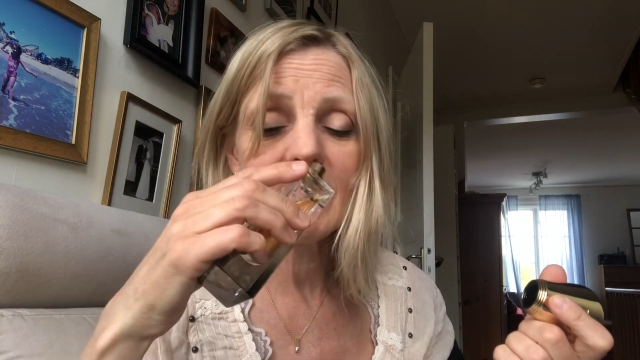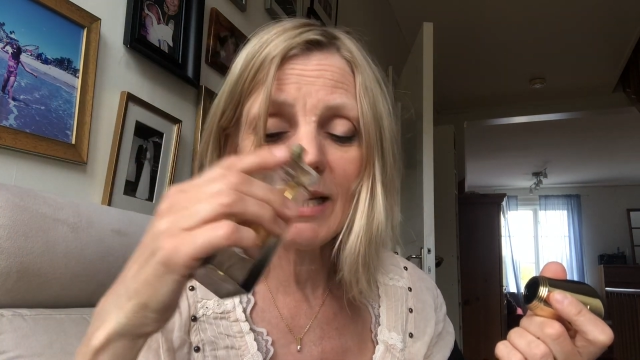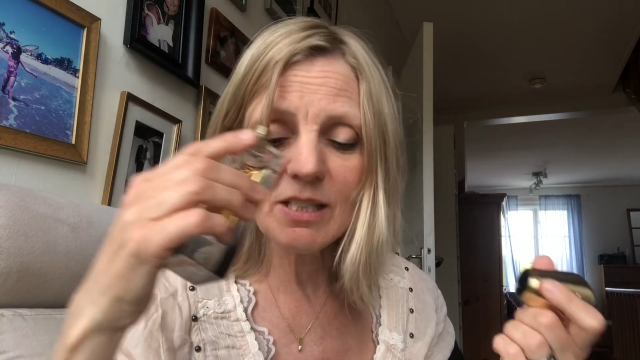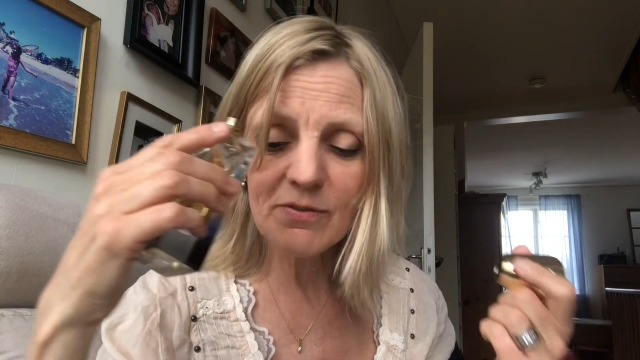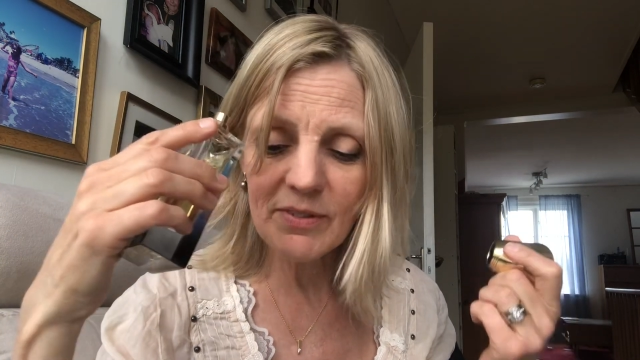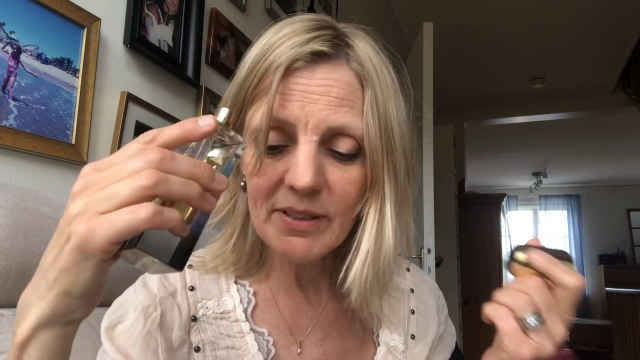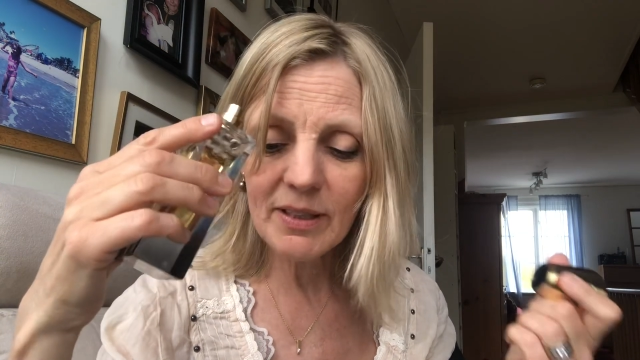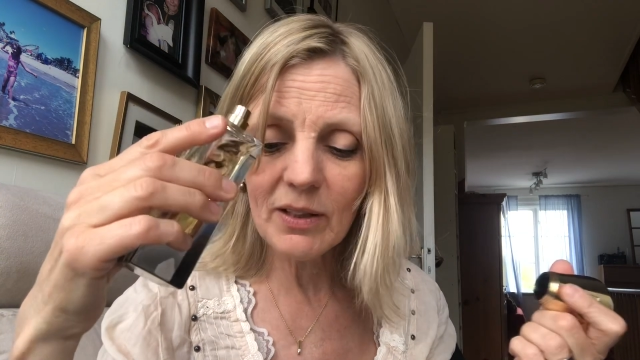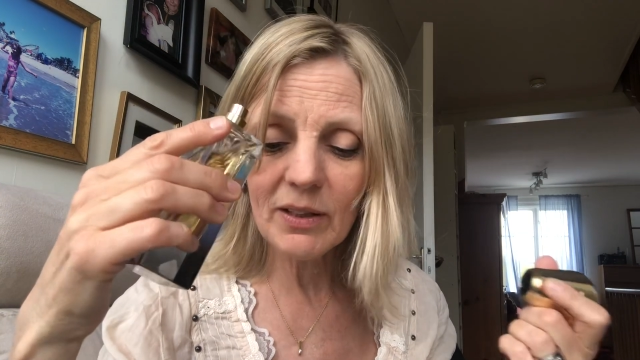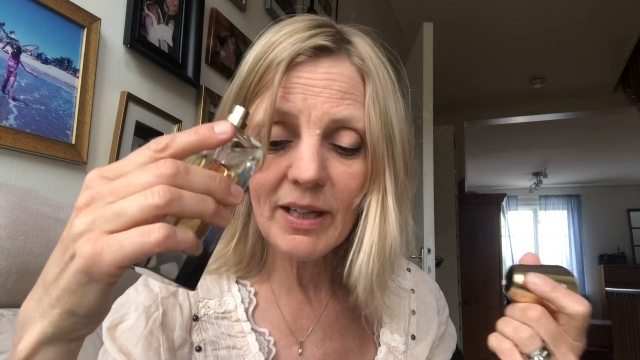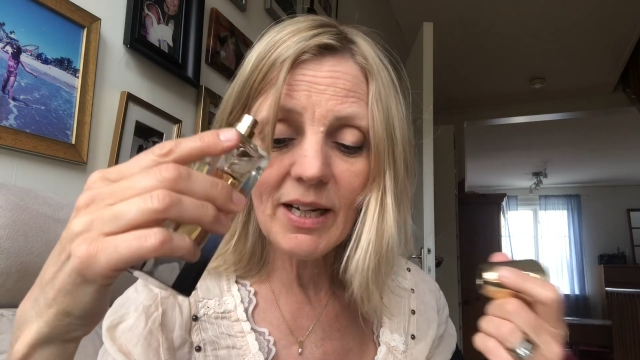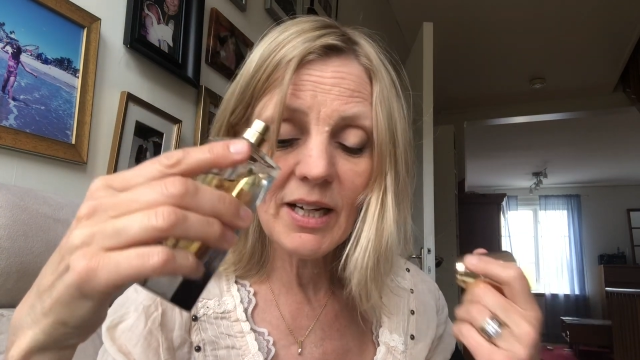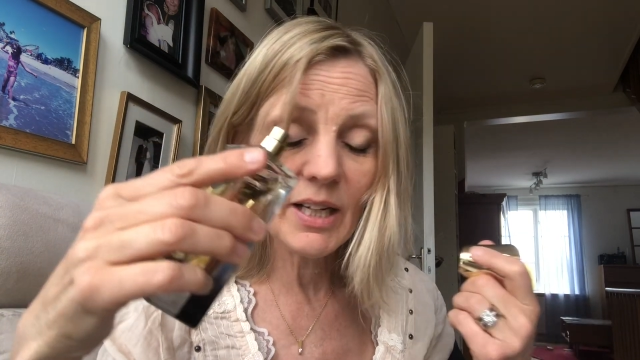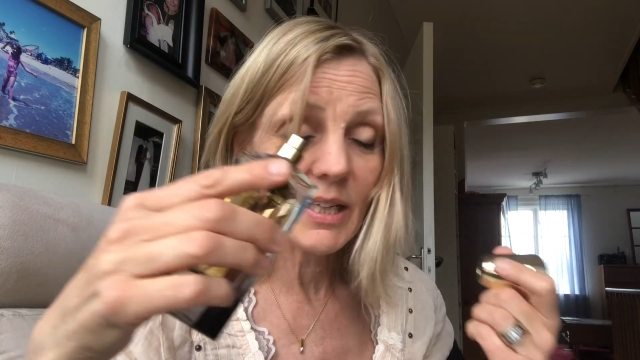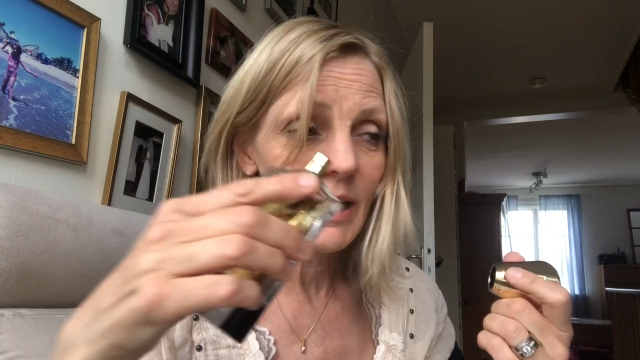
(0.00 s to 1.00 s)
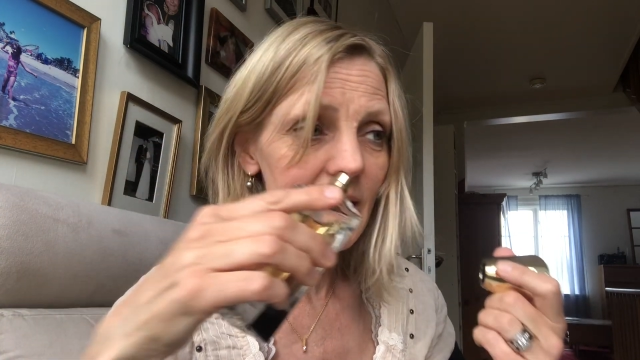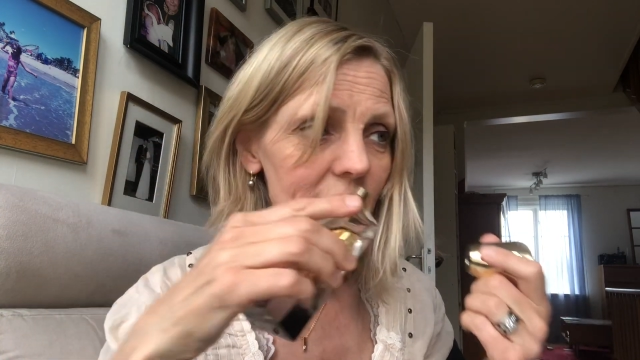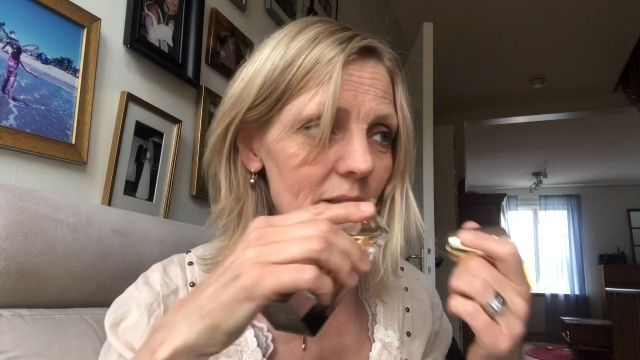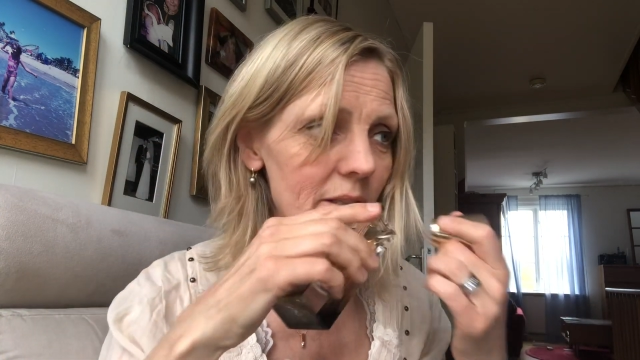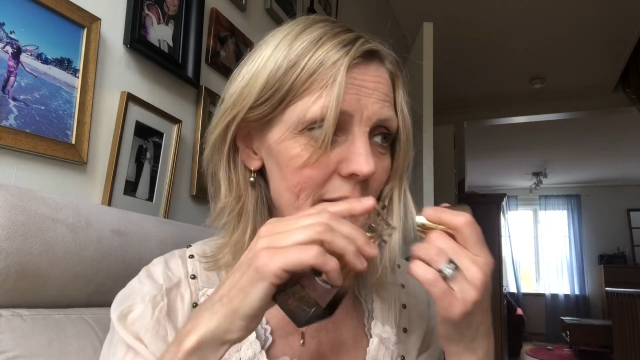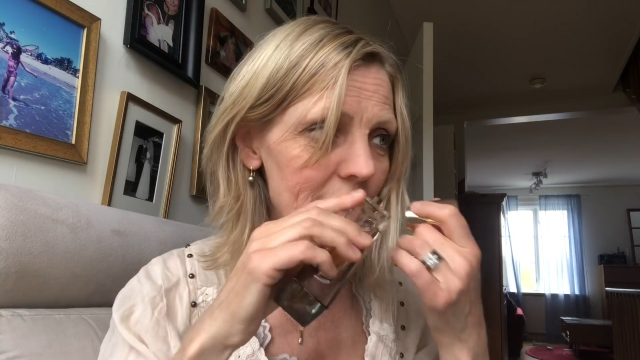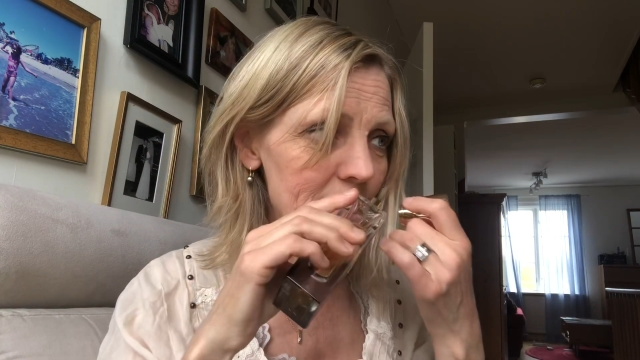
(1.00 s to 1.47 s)
It has vanilla,
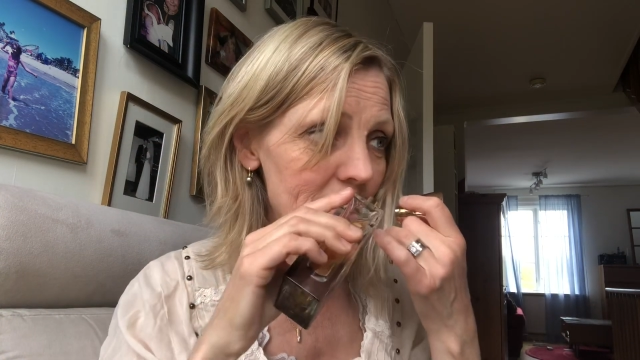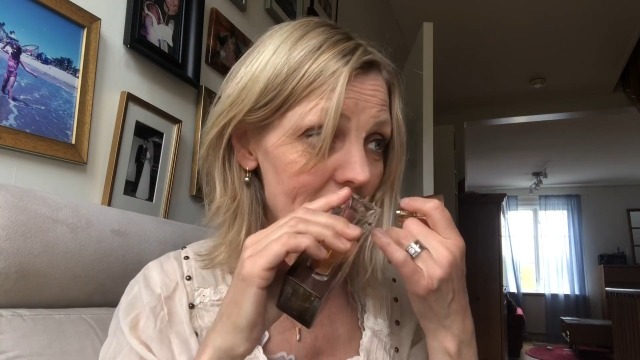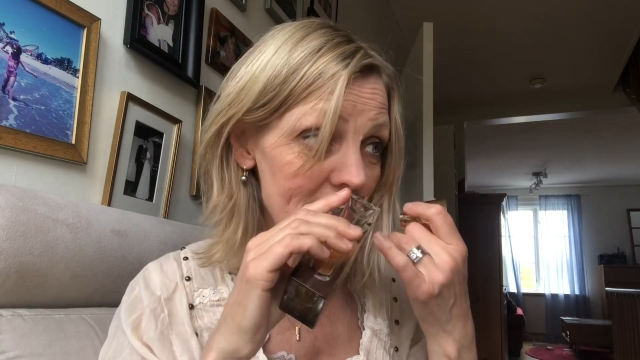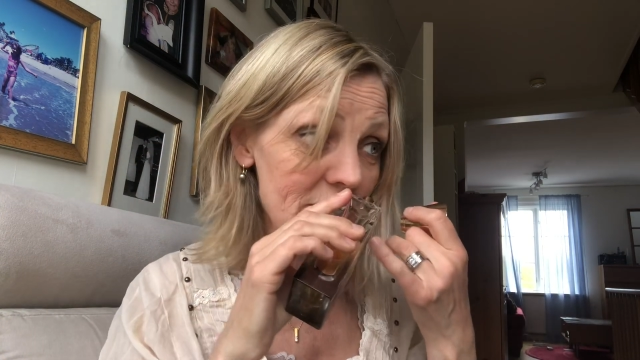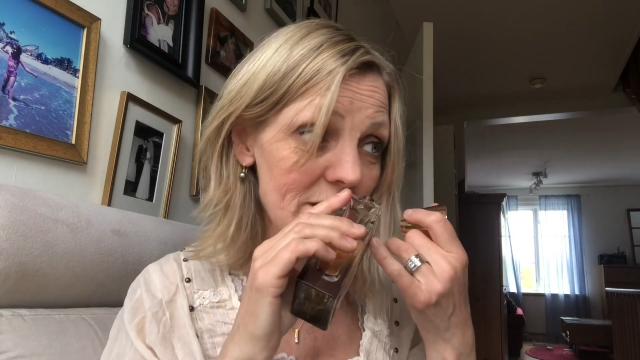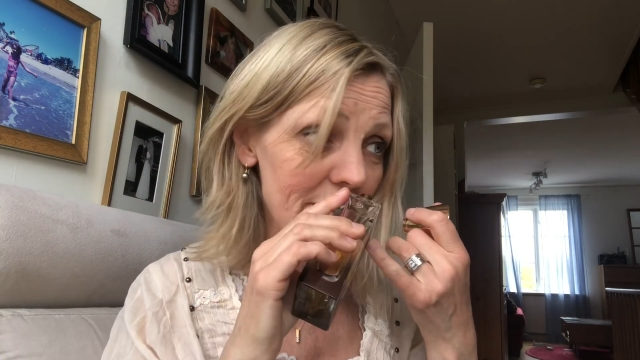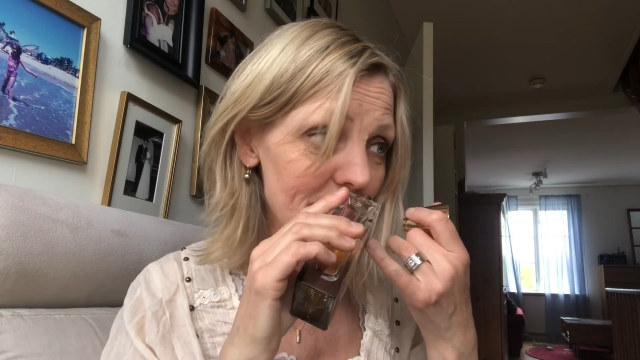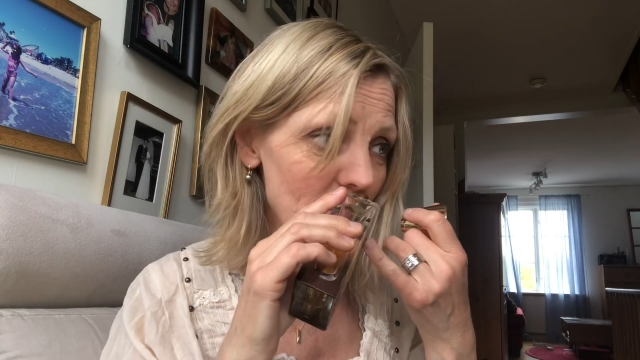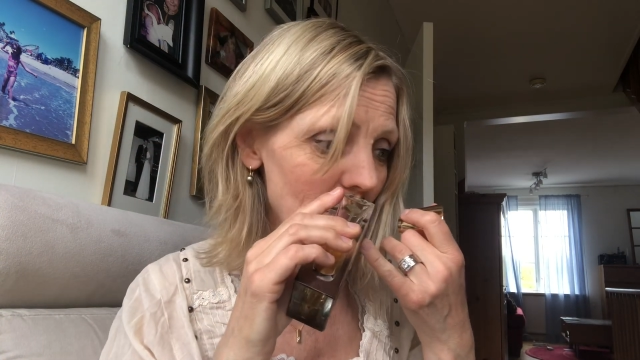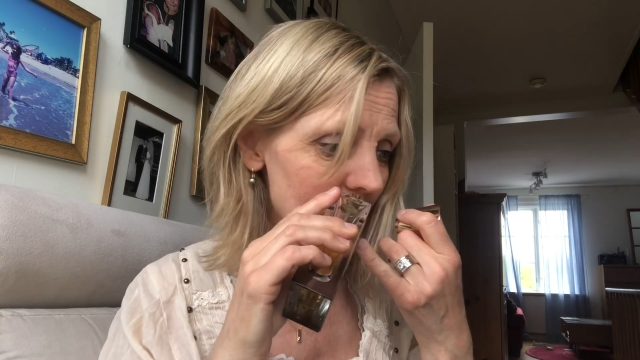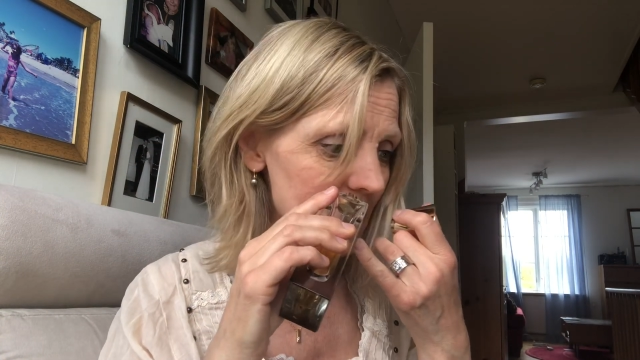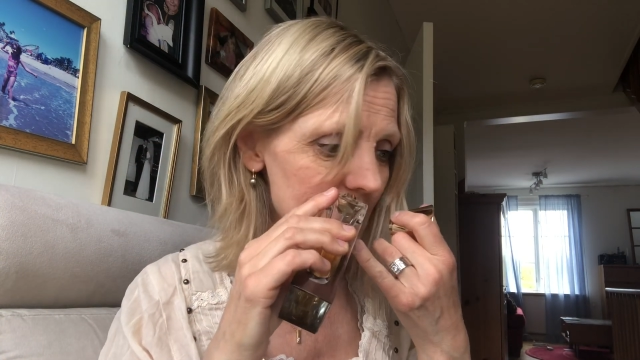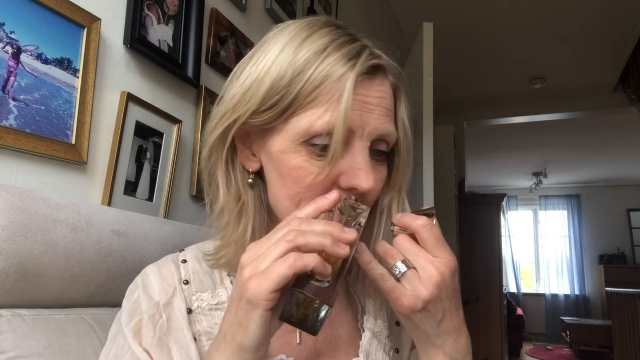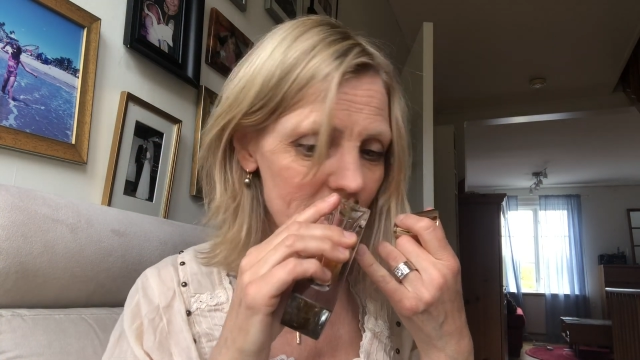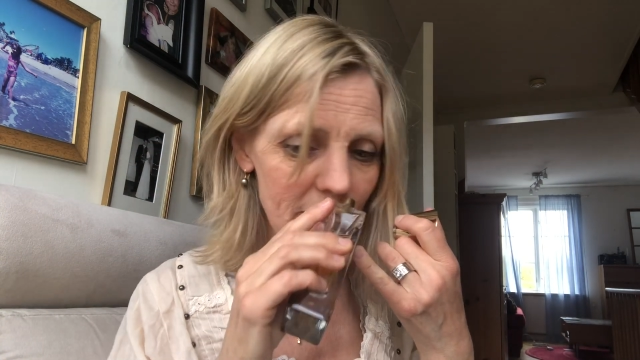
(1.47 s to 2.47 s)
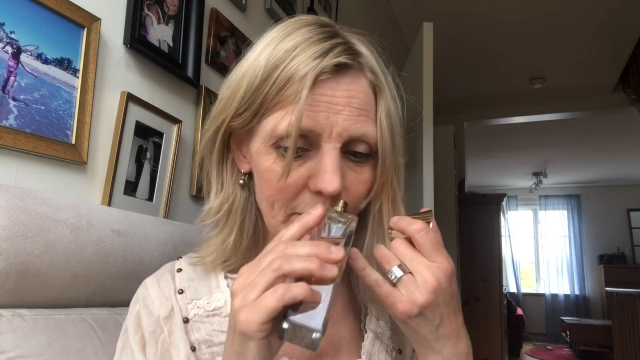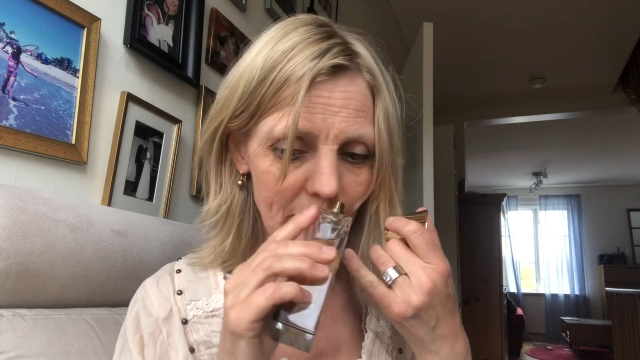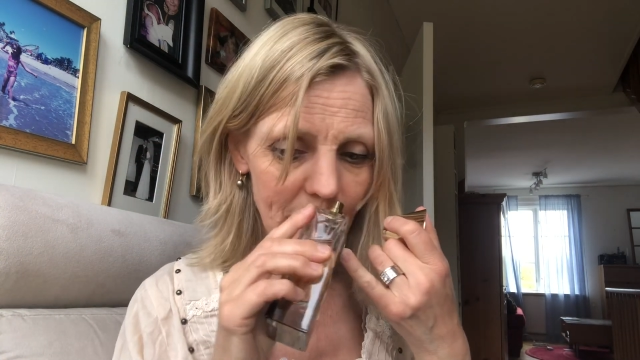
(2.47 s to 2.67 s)
honey, and musk, of course,